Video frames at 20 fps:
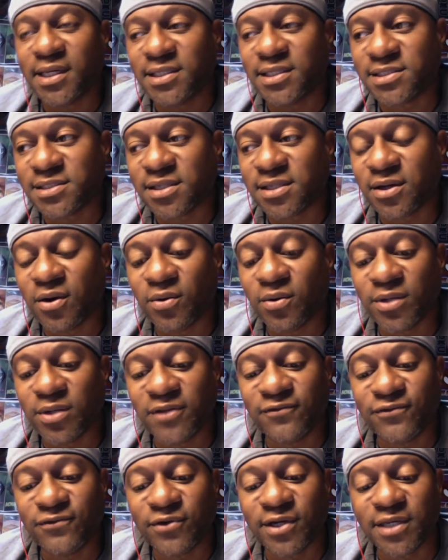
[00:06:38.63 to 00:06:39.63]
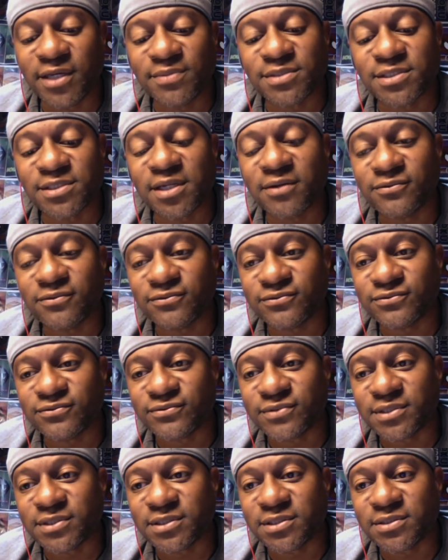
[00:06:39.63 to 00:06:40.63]
He's only for himself,
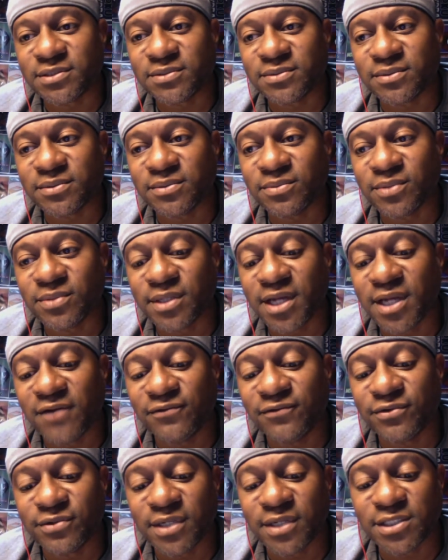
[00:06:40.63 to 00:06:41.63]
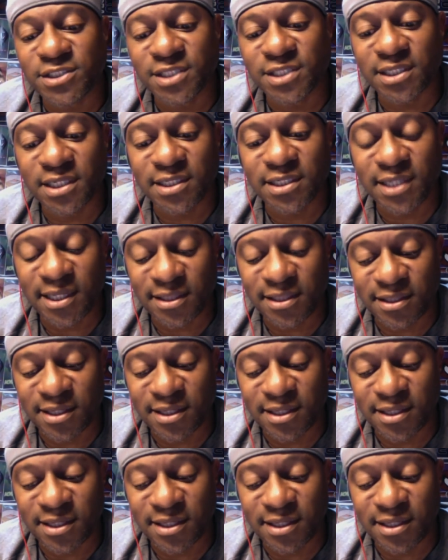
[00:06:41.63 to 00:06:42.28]
you know, whatever agenda they